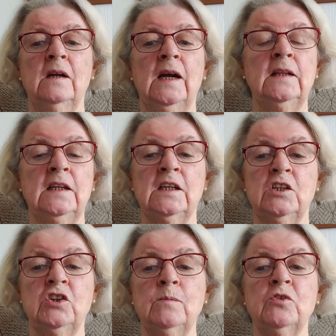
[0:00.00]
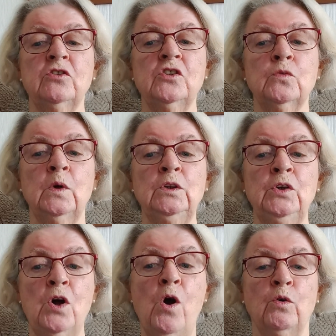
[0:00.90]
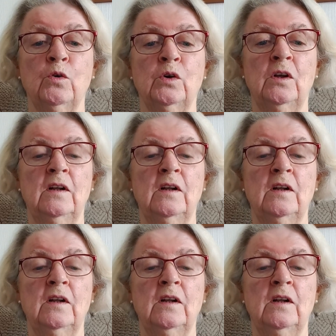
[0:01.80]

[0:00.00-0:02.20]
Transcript: and the Egyptians will know